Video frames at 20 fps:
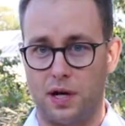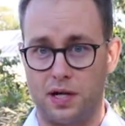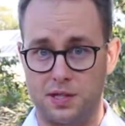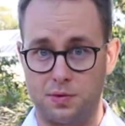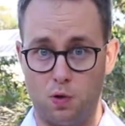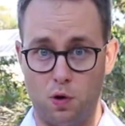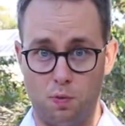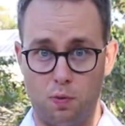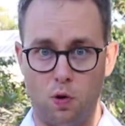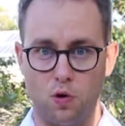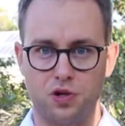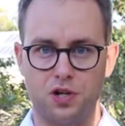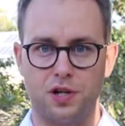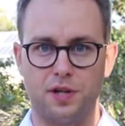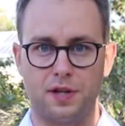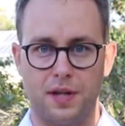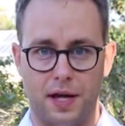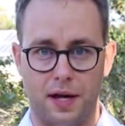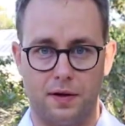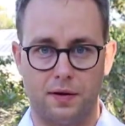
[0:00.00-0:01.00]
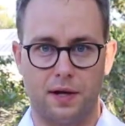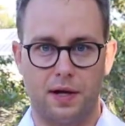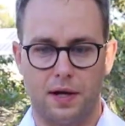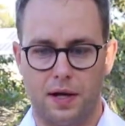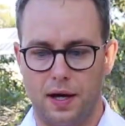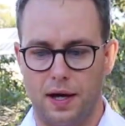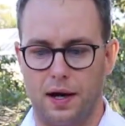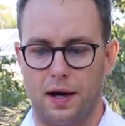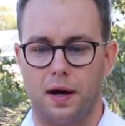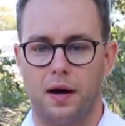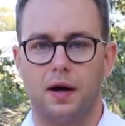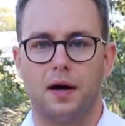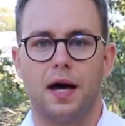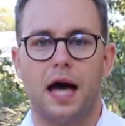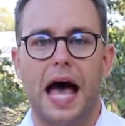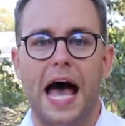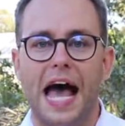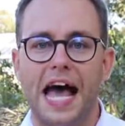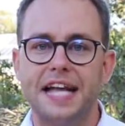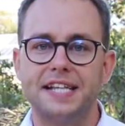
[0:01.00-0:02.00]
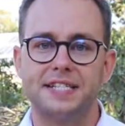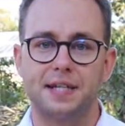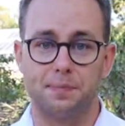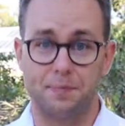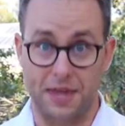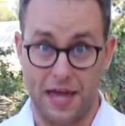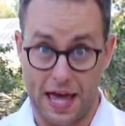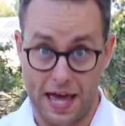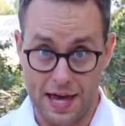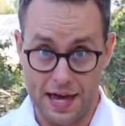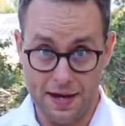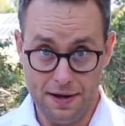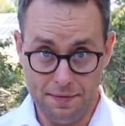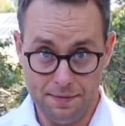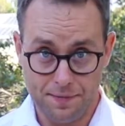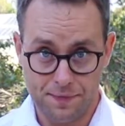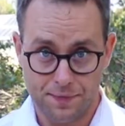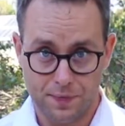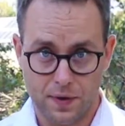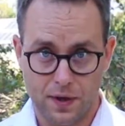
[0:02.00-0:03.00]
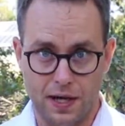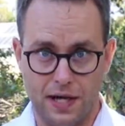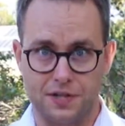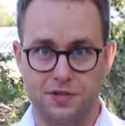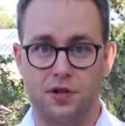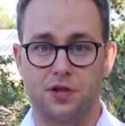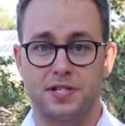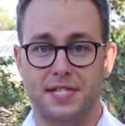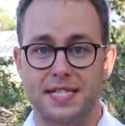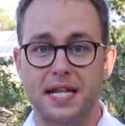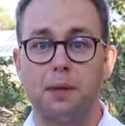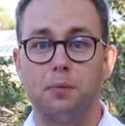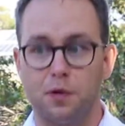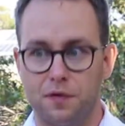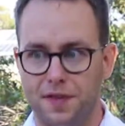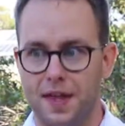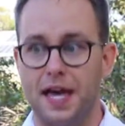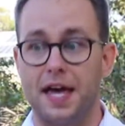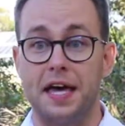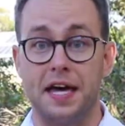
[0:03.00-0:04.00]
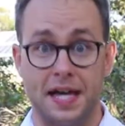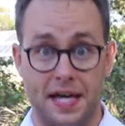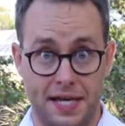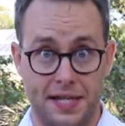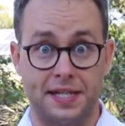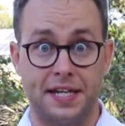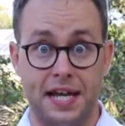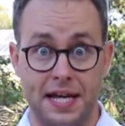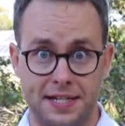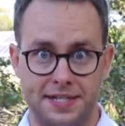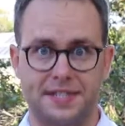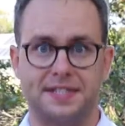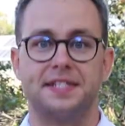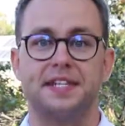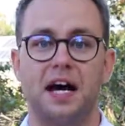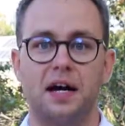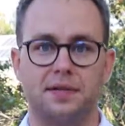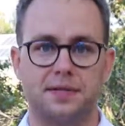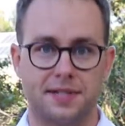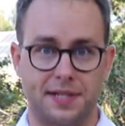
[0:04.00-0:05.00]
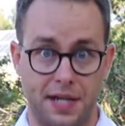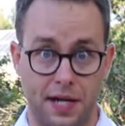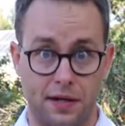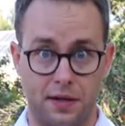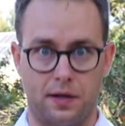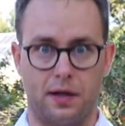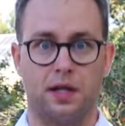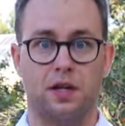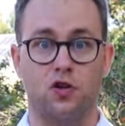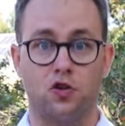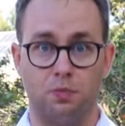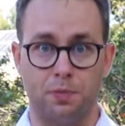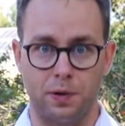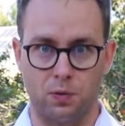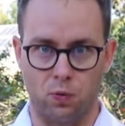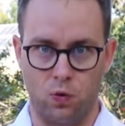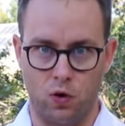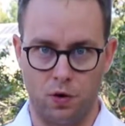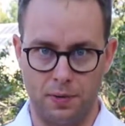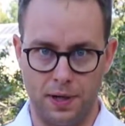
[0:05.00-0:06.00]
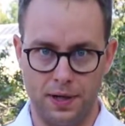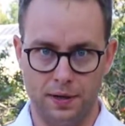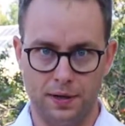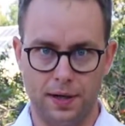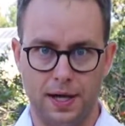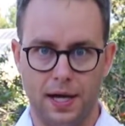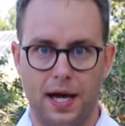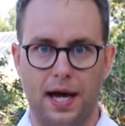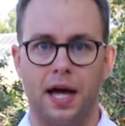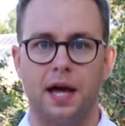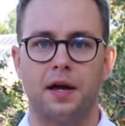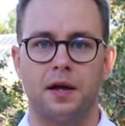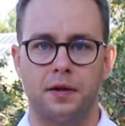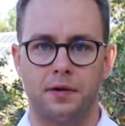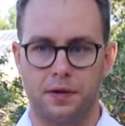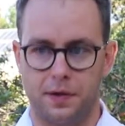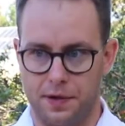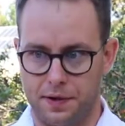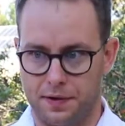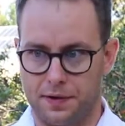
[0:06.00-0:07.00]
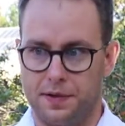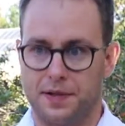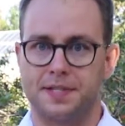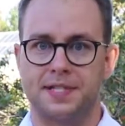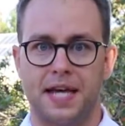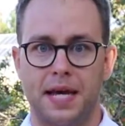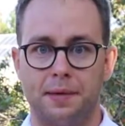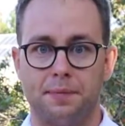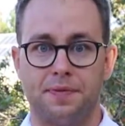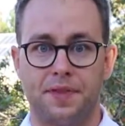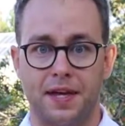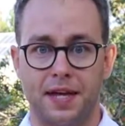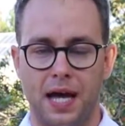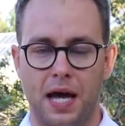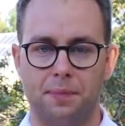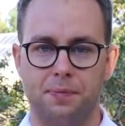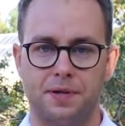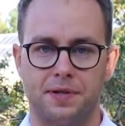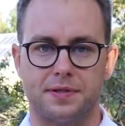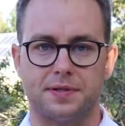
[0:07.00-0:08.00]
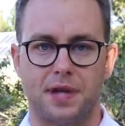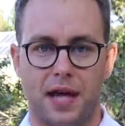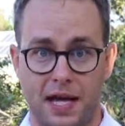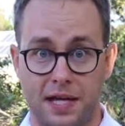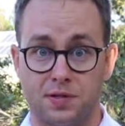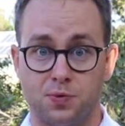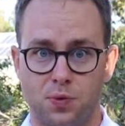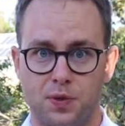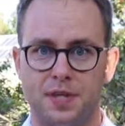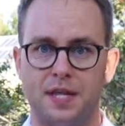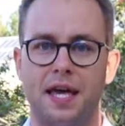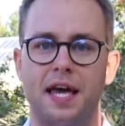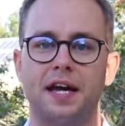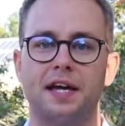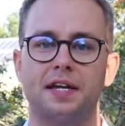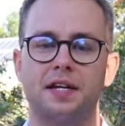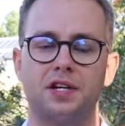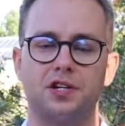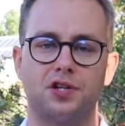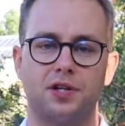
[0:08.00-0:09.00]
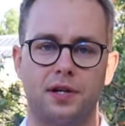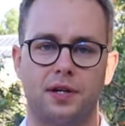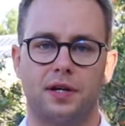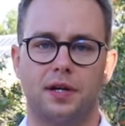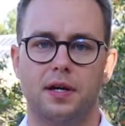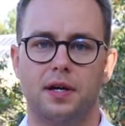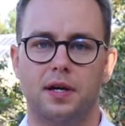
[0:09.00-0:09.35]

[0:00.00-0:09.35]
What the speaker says: a small portion that heats up the air, and so some of the air, yes, does get a little bit warmer, and the same thing happens as with the air conditioning.